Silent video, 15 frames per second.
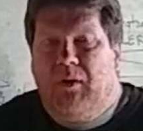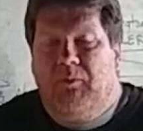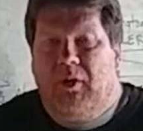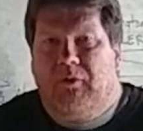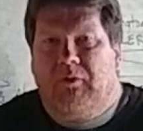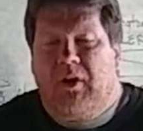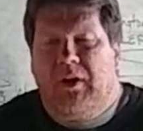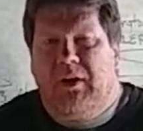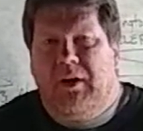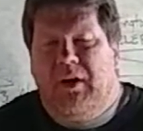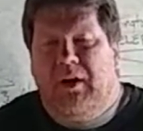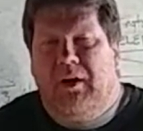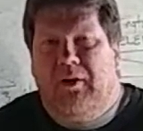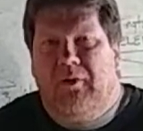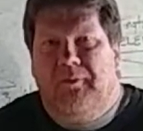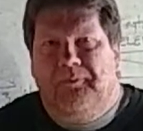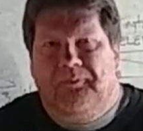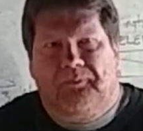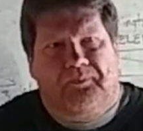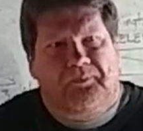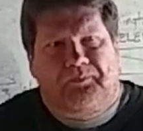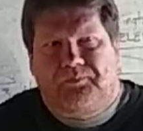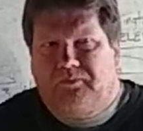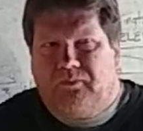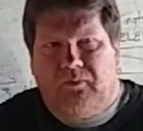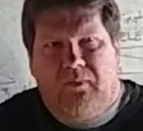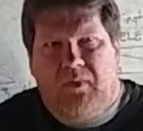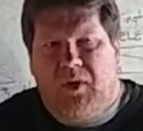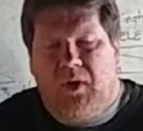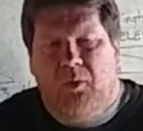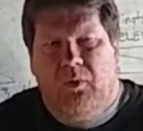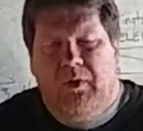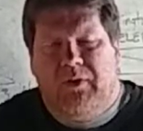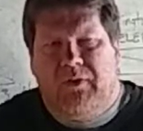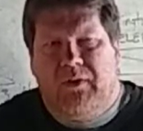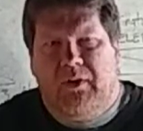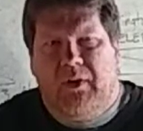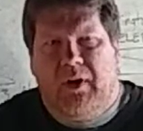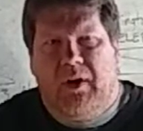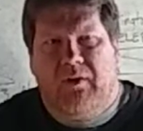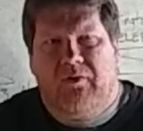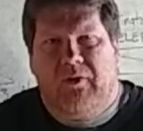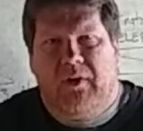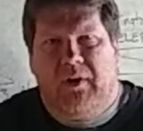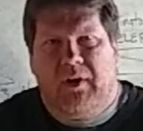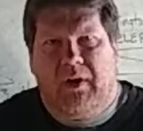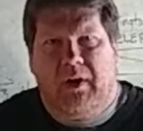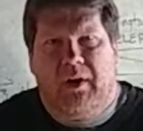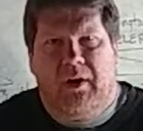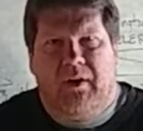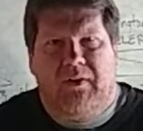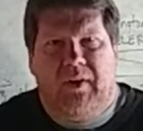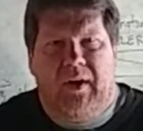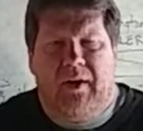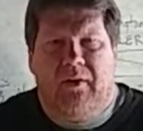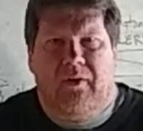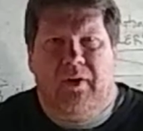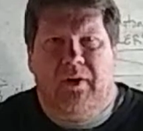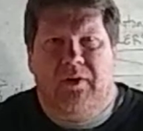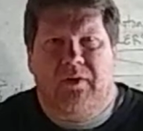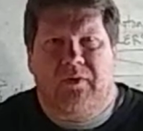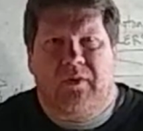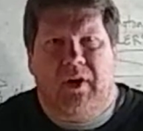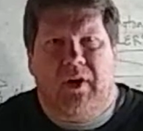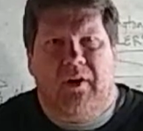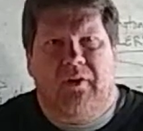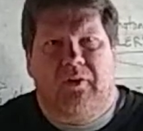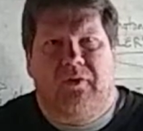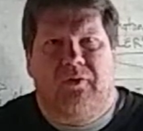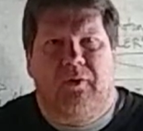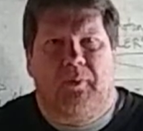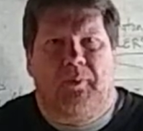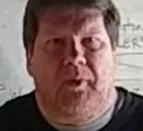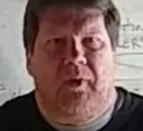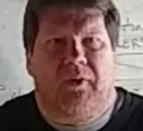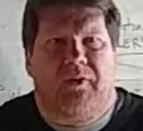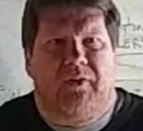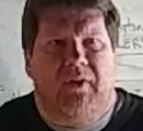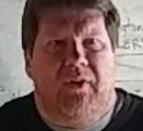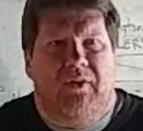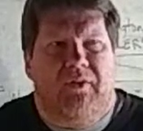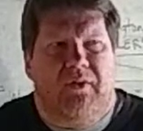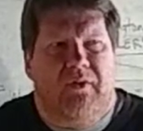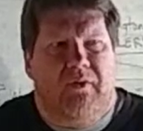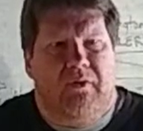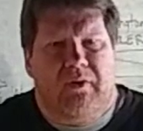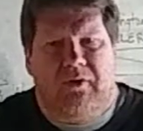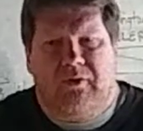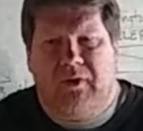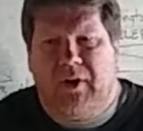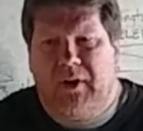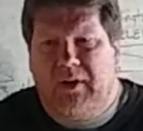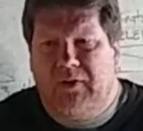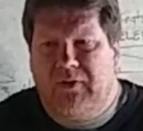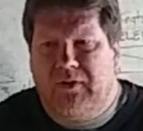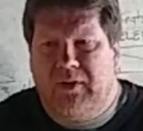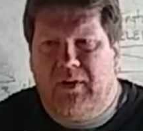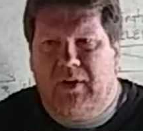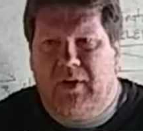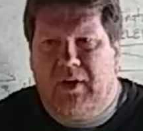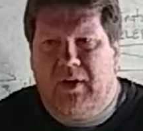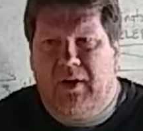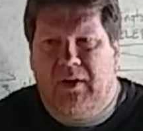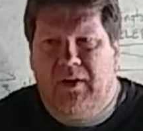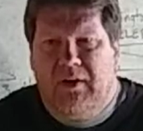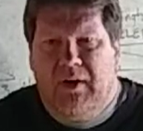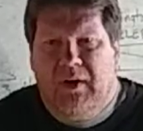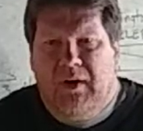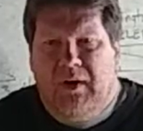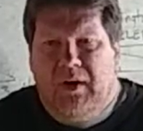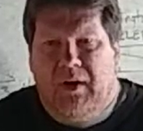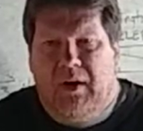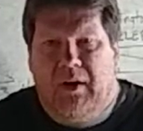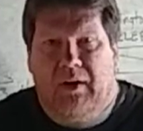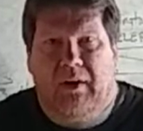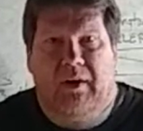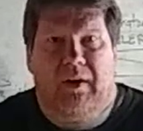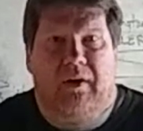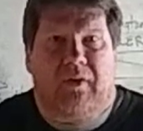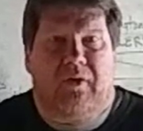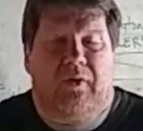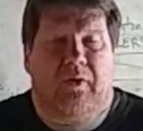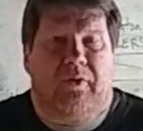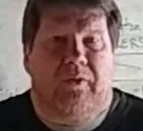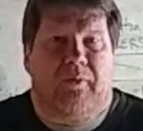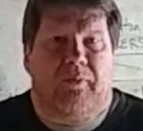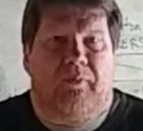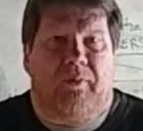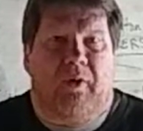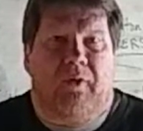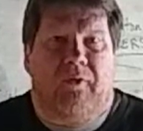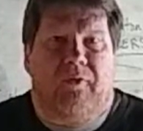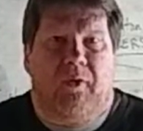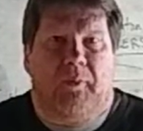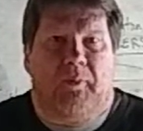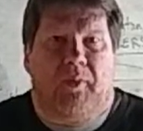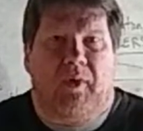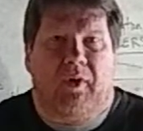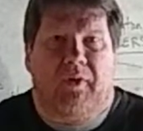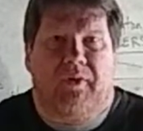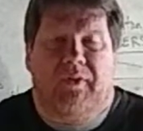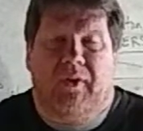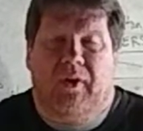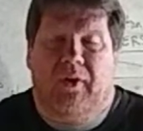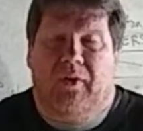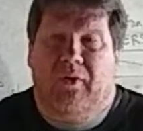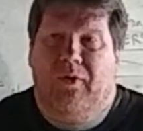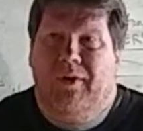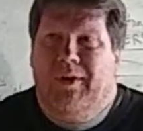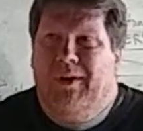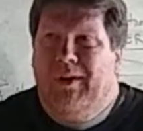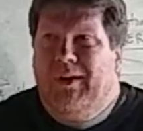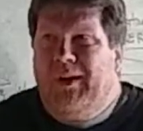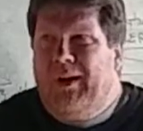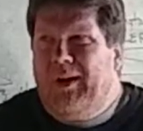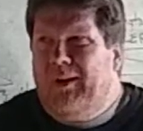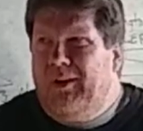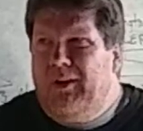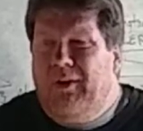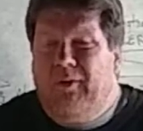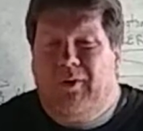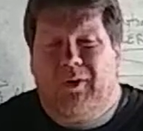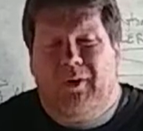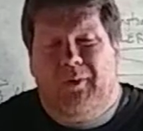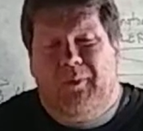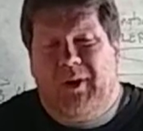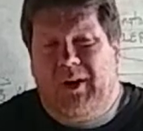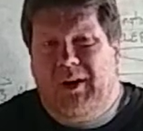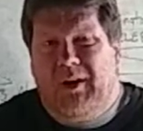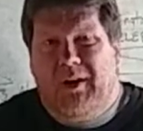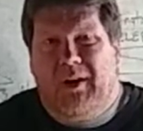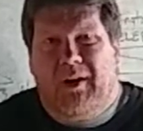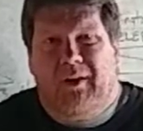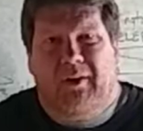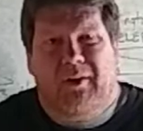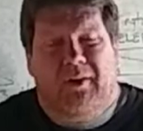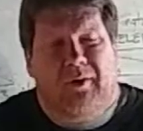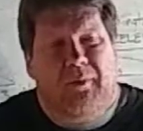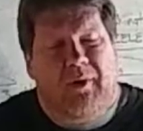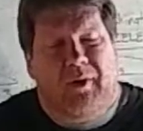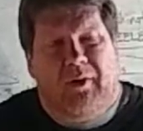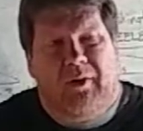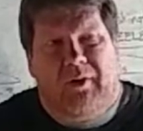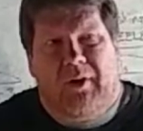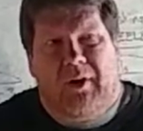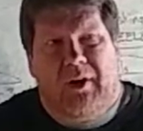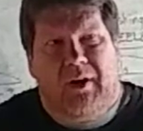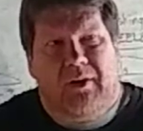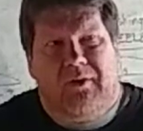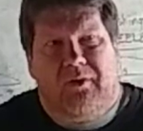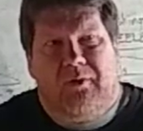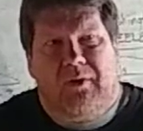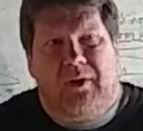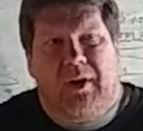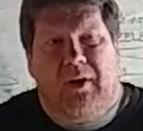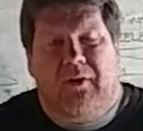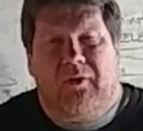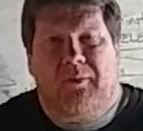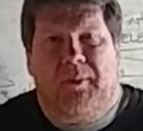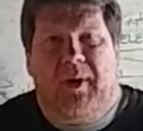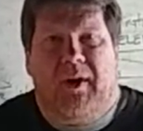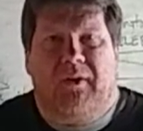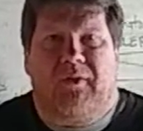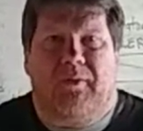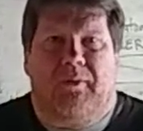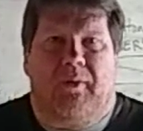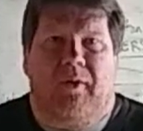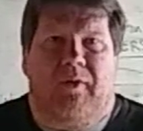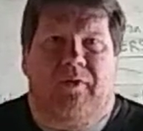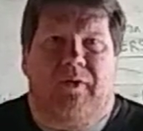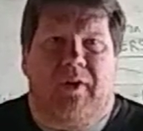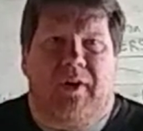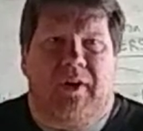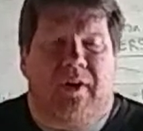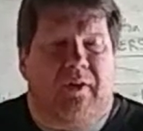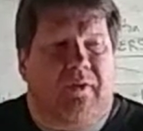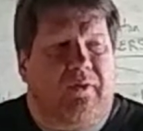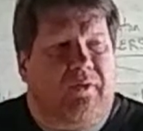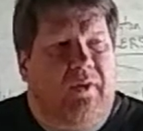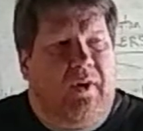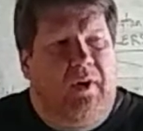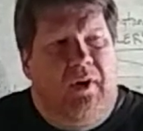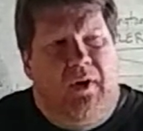But right now, we still have the uh, tail end of college football season to address, and uh, uh, then of course pro football. So I don't know. We're going to be getting out here in the middle of the night doing college basketball videos.